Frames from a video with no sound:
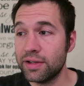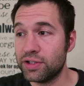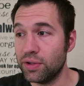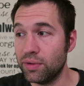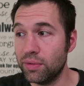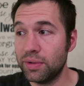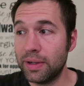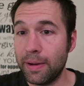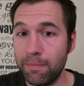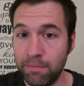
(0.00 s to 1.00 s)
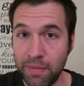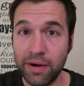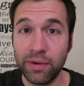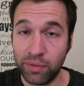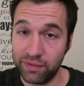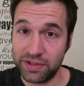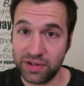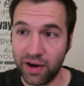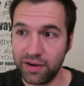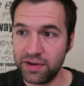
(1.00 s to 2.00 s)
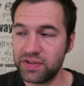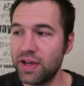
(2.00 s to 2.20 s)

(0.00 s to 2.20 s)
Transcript: to marry one of his daughters.